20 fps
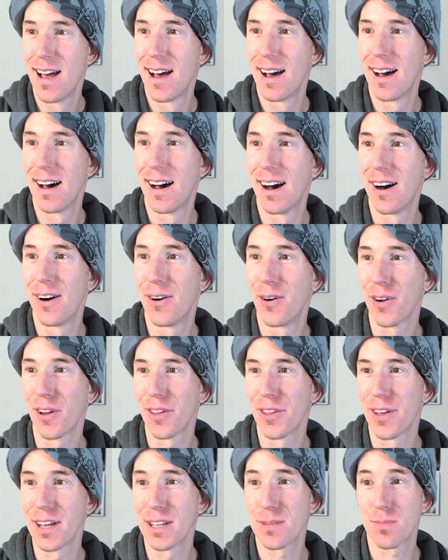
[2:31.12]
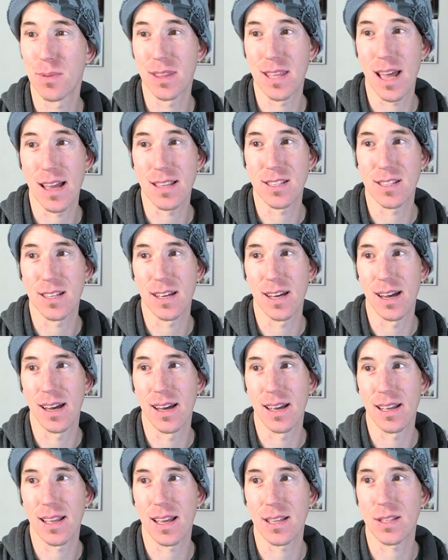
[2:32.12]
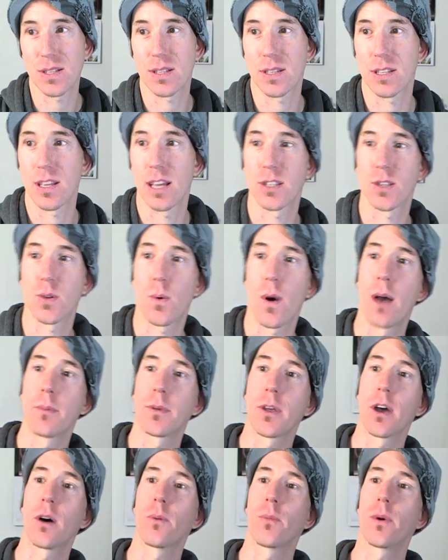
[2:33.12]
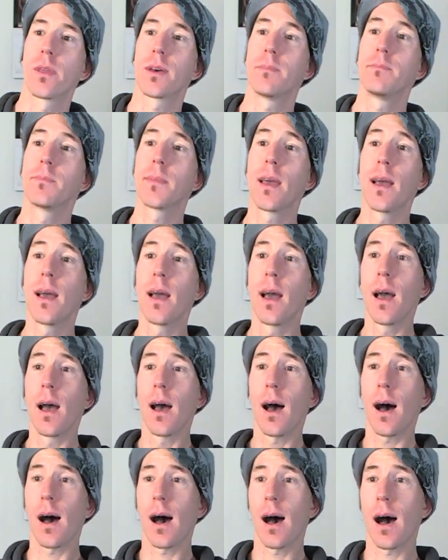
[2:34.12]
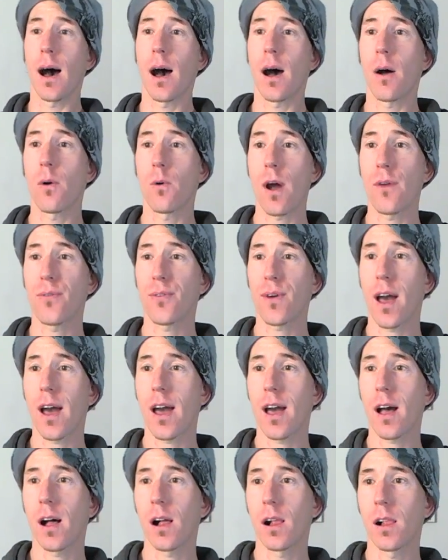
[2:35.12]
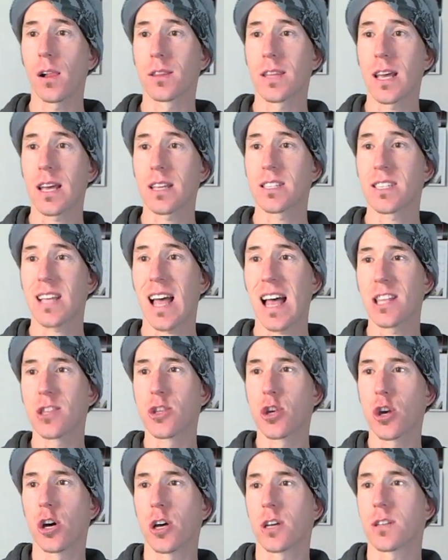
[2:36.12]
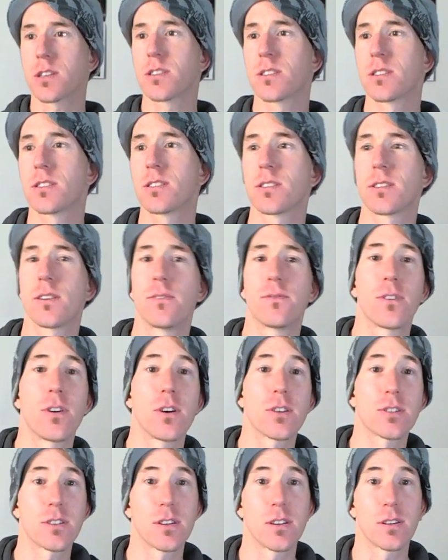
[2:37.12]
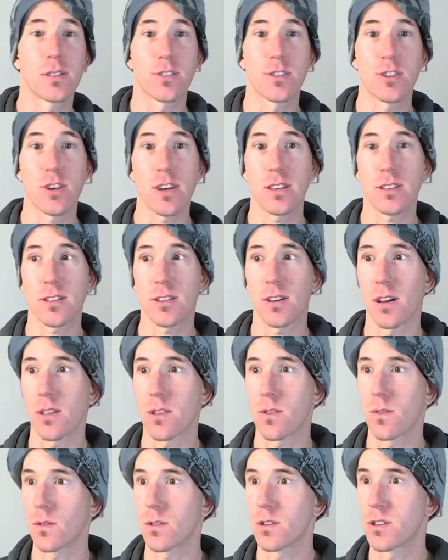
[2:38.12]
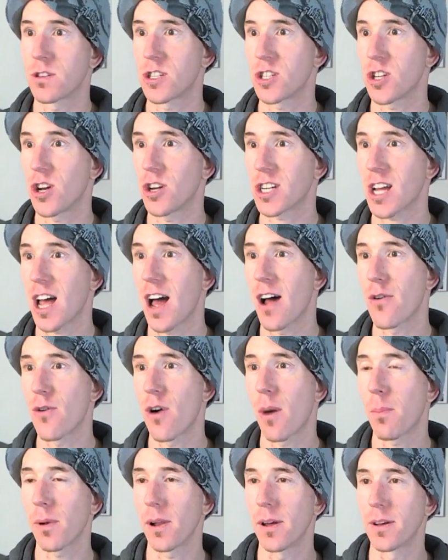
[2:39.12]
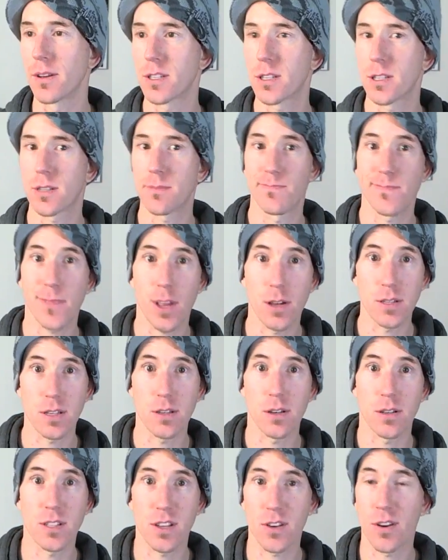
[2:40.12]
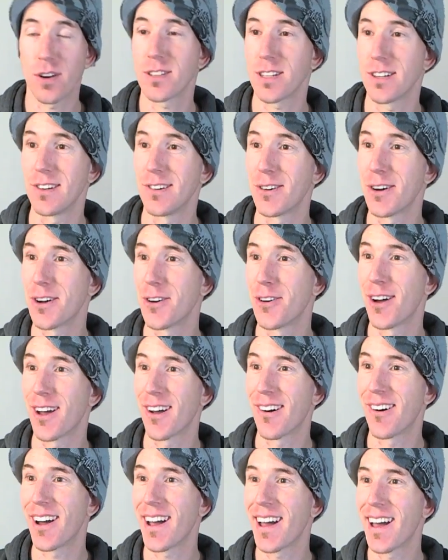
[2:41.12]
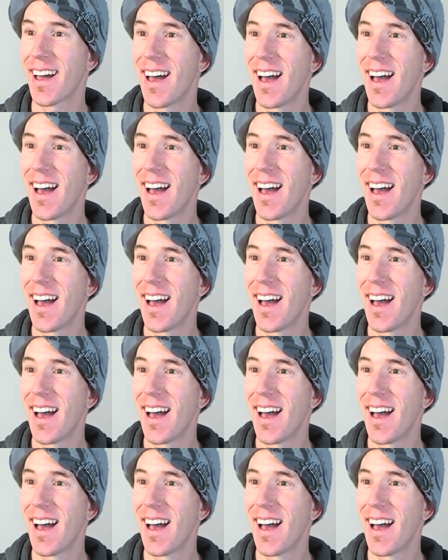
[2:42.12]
all of these, but that's the way I'm going with it. Rafael dos Anjos versus GSOT, George Aropoulos. Aussie, oi, oi, oi.